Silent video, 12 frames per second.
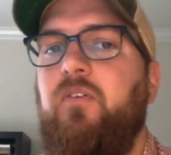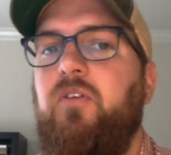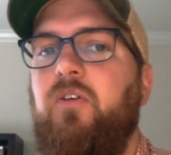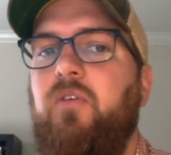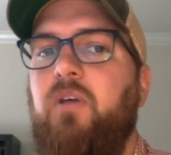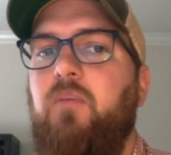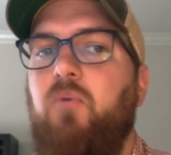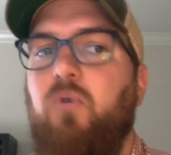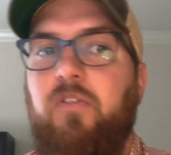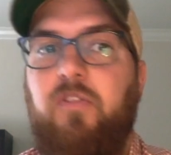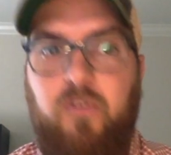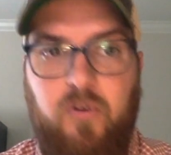that more
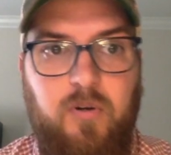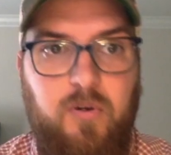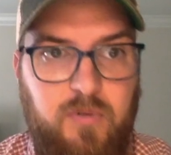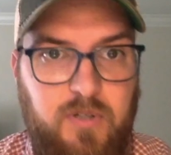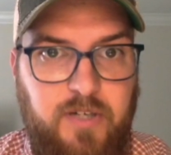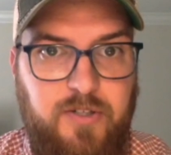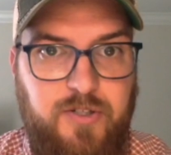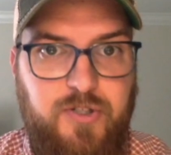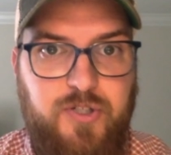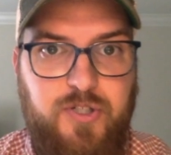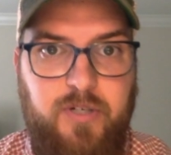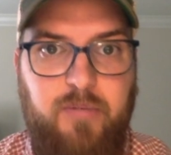thorough
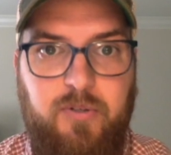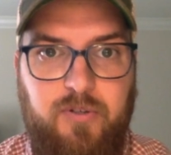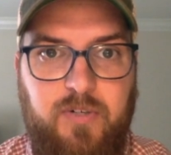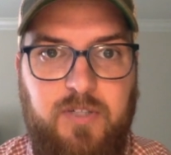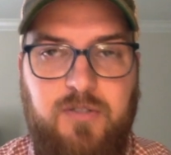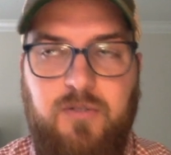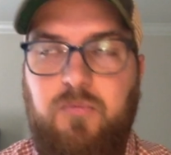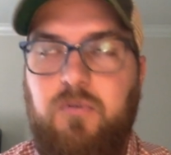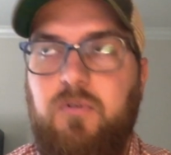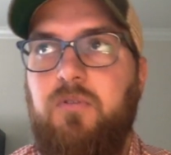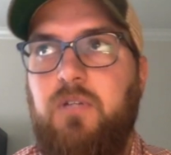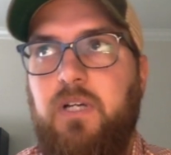relationship with the rest of the
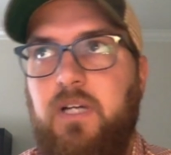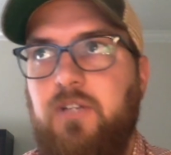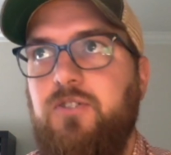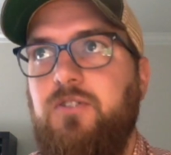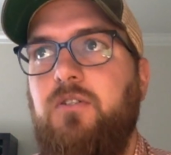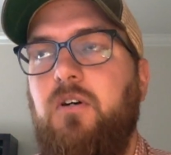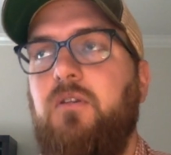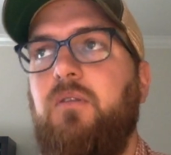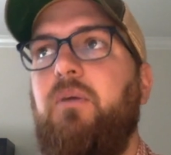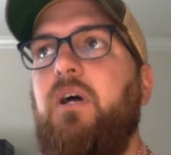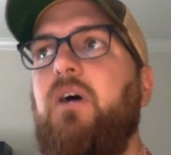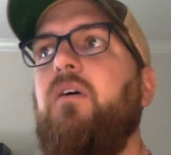world, like I just talked
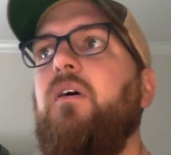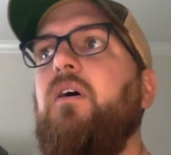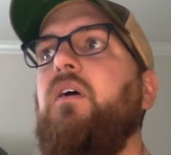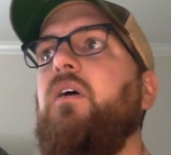about,